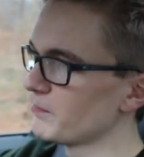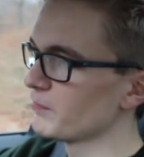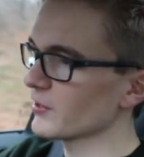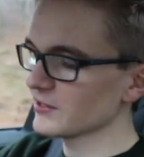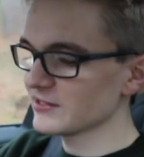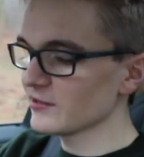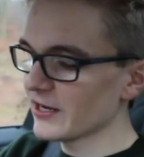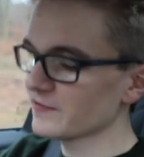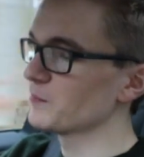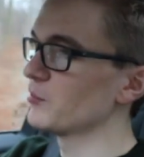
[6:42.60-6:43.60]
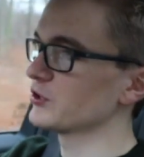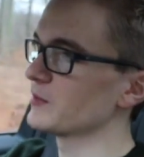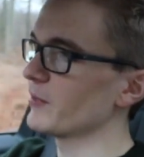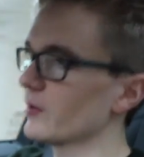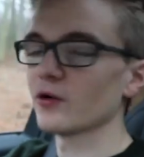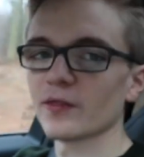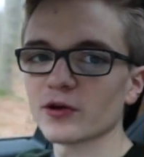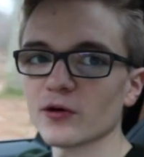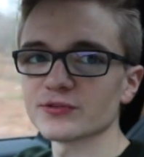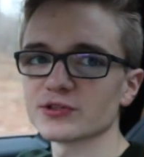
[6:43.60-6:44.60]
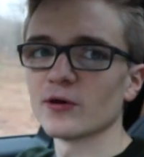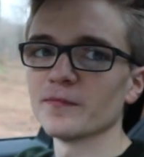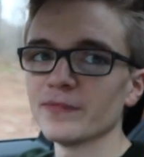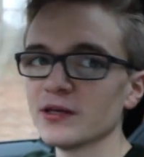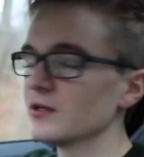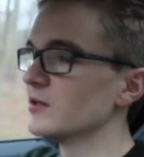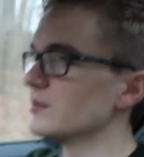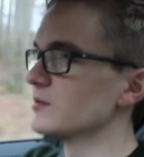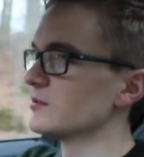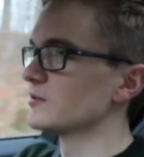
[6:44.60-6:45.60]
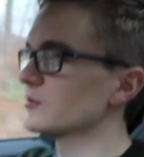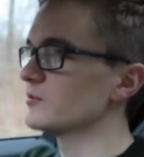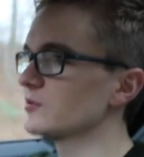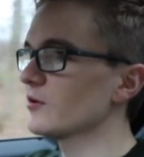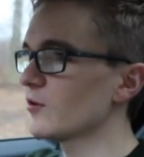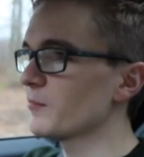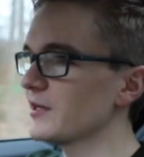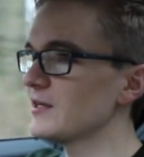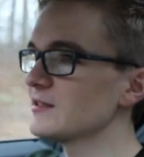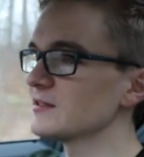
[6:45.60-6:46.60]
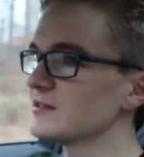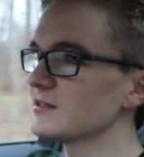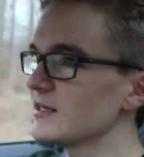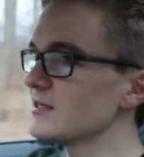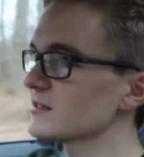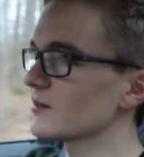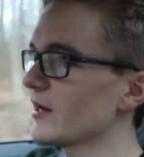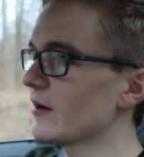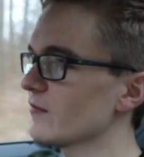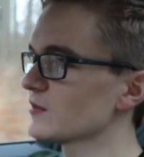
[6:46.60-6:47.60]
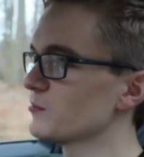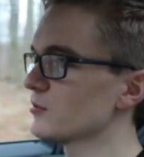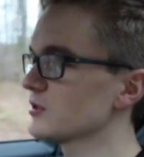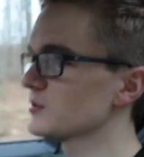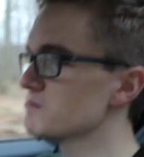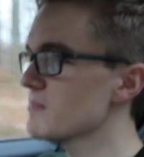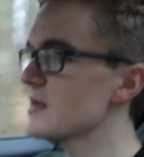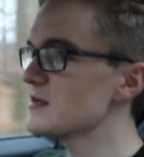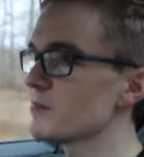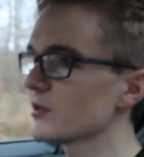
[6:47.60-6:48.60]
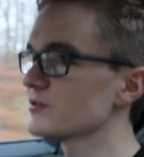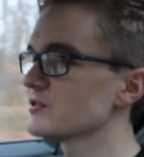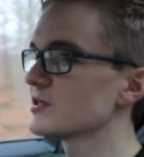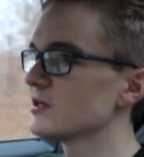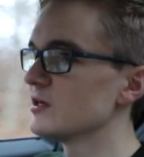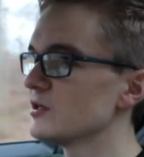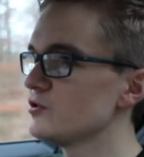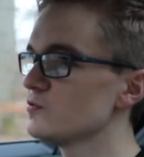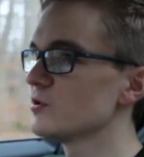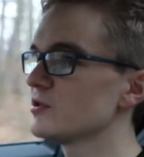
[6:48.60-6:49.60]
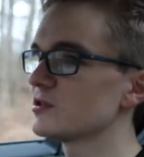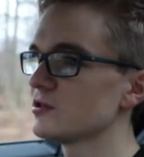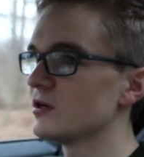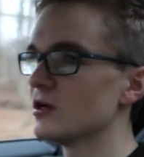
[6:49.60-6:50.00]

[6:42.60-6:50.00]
but I still have to push the button on the console. So to turn on my heated seats, I now have to push as many buttons as you would to